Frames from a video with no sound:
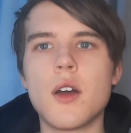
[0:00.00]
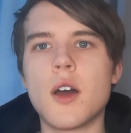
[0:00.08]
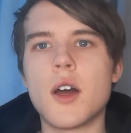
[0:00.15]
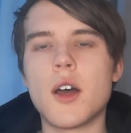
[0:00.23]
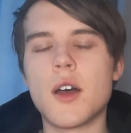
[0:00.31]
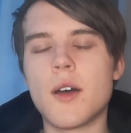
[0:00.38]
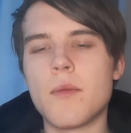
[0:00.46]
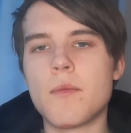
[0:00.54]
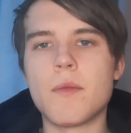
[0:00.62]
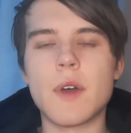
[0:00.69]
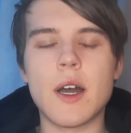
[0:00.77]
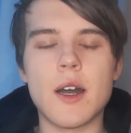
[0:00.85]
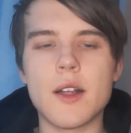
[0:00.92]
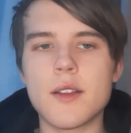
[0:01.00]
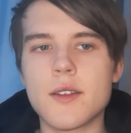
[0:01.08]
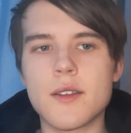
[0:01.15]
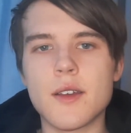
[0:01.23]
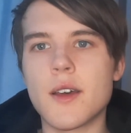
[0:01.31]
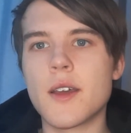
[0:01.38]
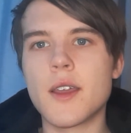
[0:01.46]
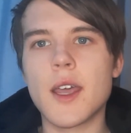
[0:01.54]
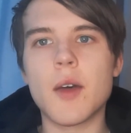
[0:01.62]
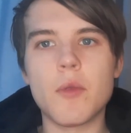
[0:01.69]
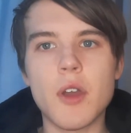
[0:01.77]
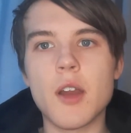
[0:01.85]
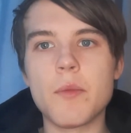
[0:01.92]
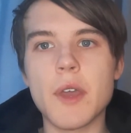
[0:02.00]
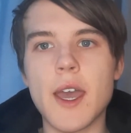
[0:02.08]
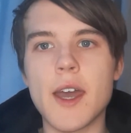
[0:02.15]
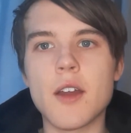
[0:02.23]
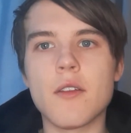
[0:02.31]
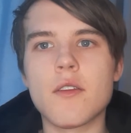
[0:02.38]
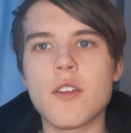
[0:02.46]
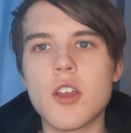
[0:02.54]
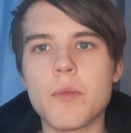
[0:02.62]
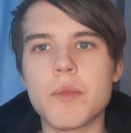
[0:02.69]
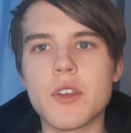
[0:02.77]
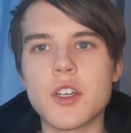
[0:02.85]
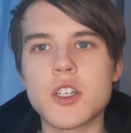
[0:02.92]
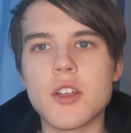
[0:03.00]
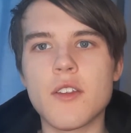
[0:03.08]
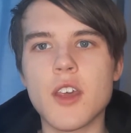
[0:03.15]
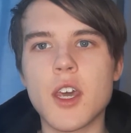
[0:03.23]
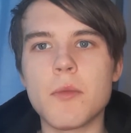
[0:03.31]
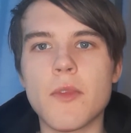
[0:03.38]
Yeah, we're going to be getting onto the opposition team.